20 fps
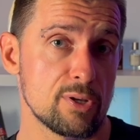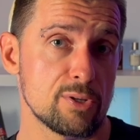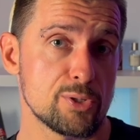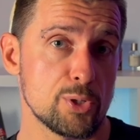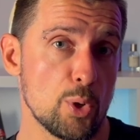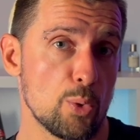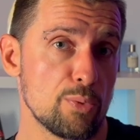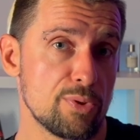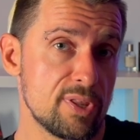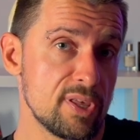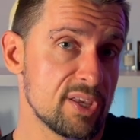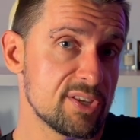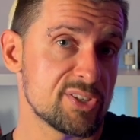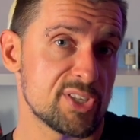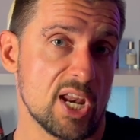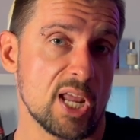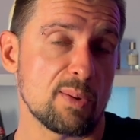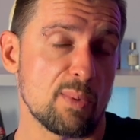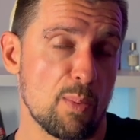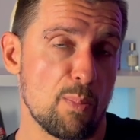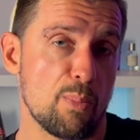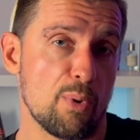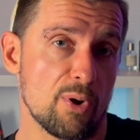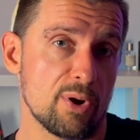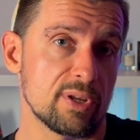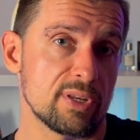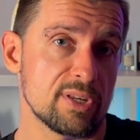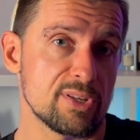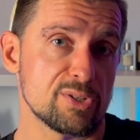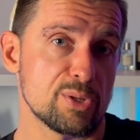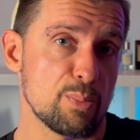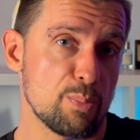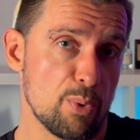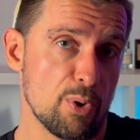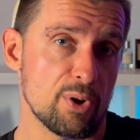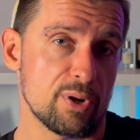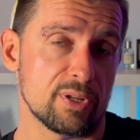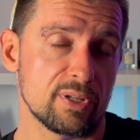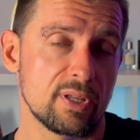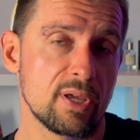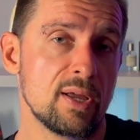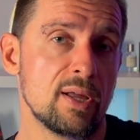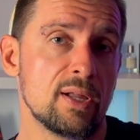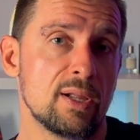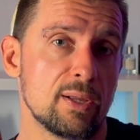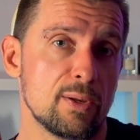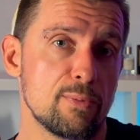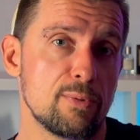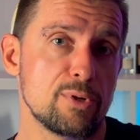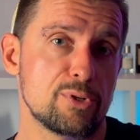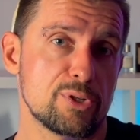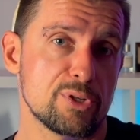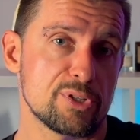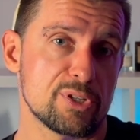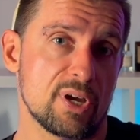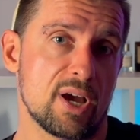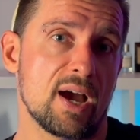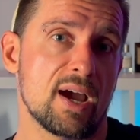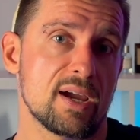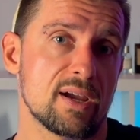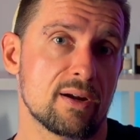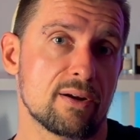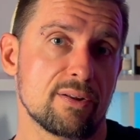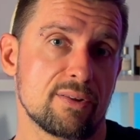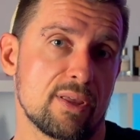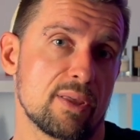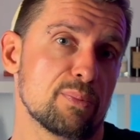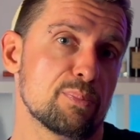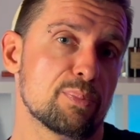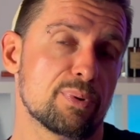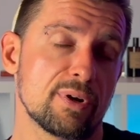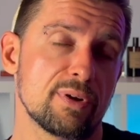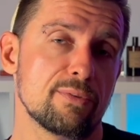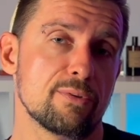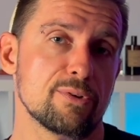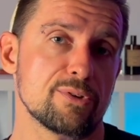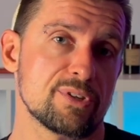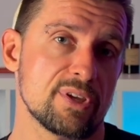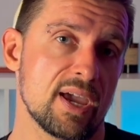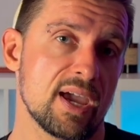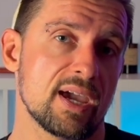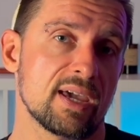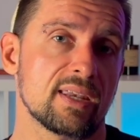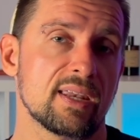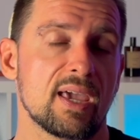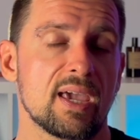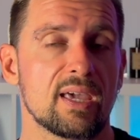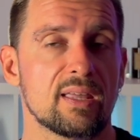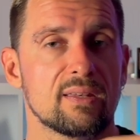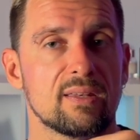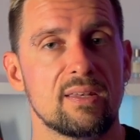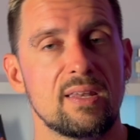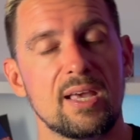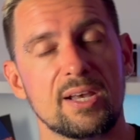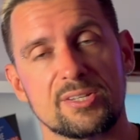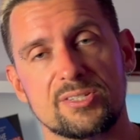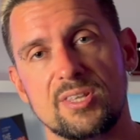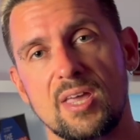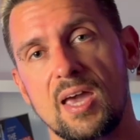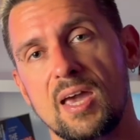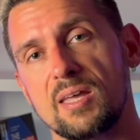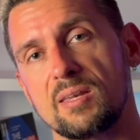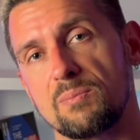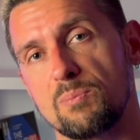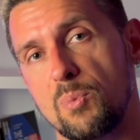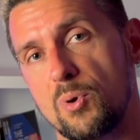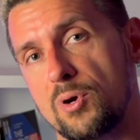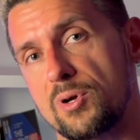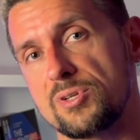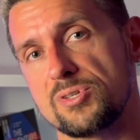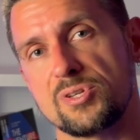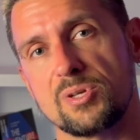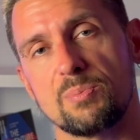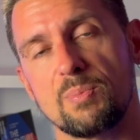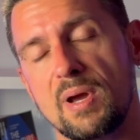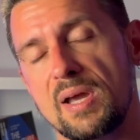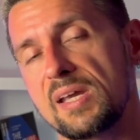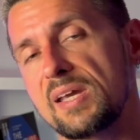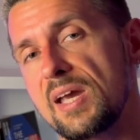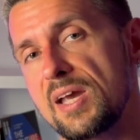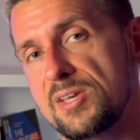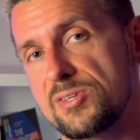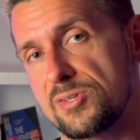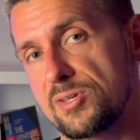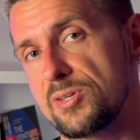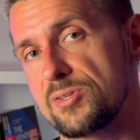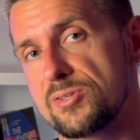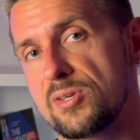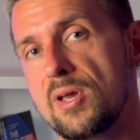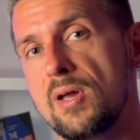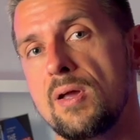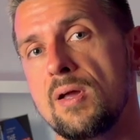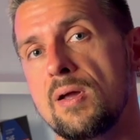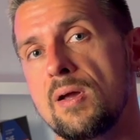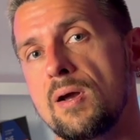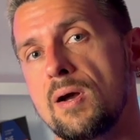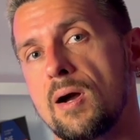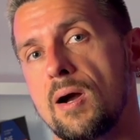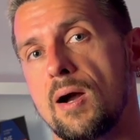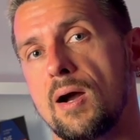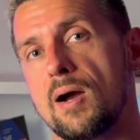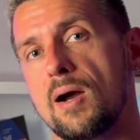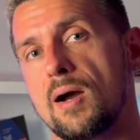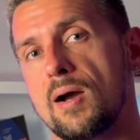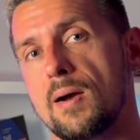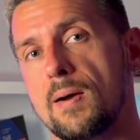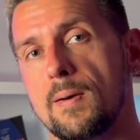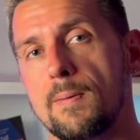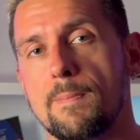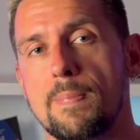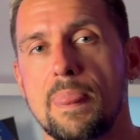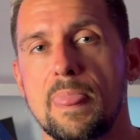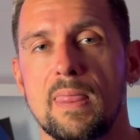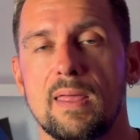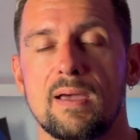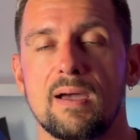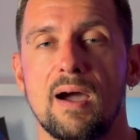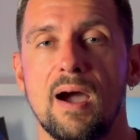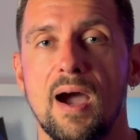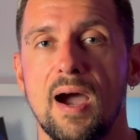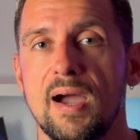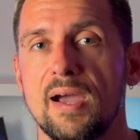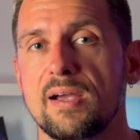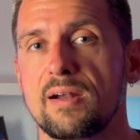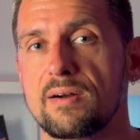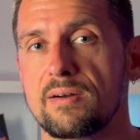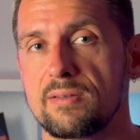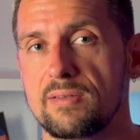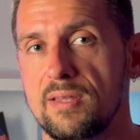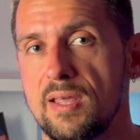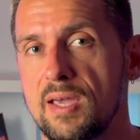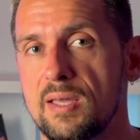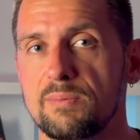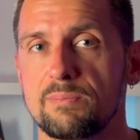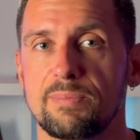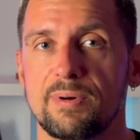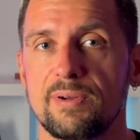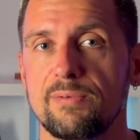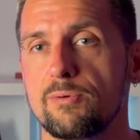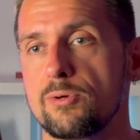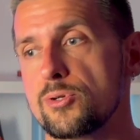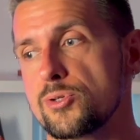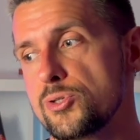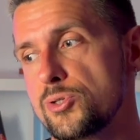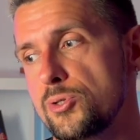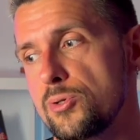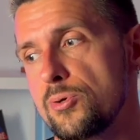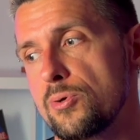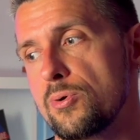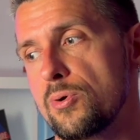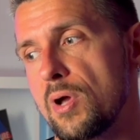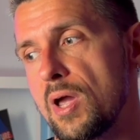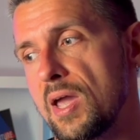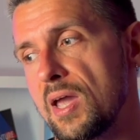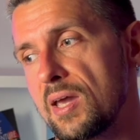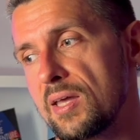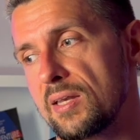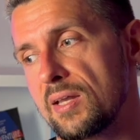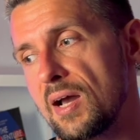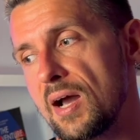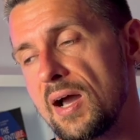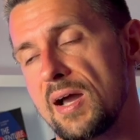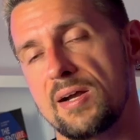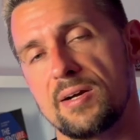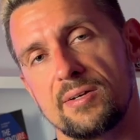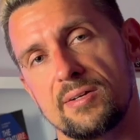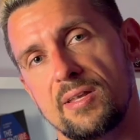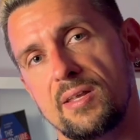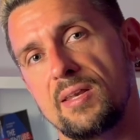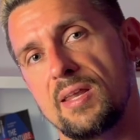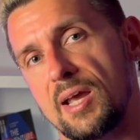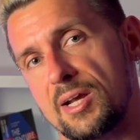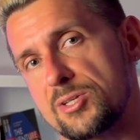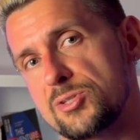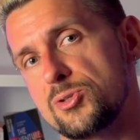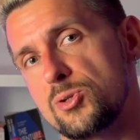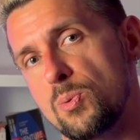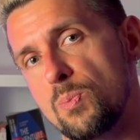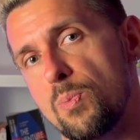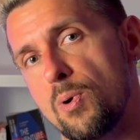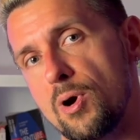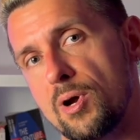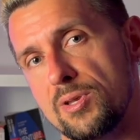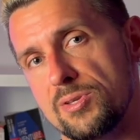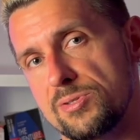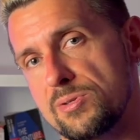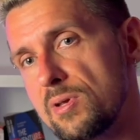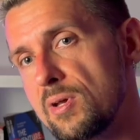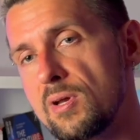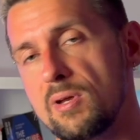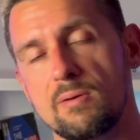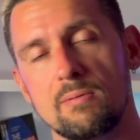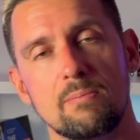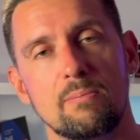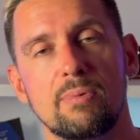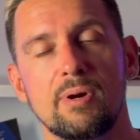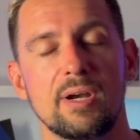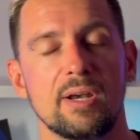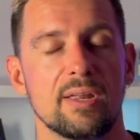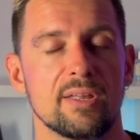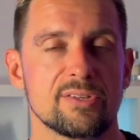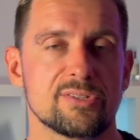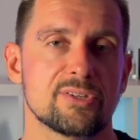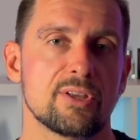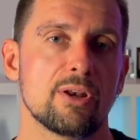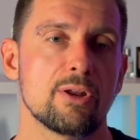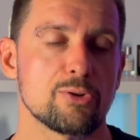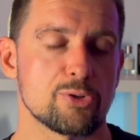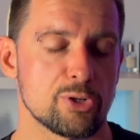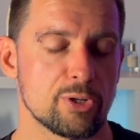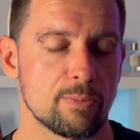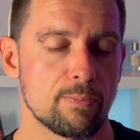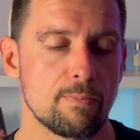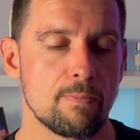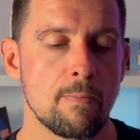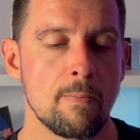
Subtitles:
So the extremum point is a point which is higher than previous n and next n points. In my case, it's higher than previous two and higher than next 2 points. Brilliant solution.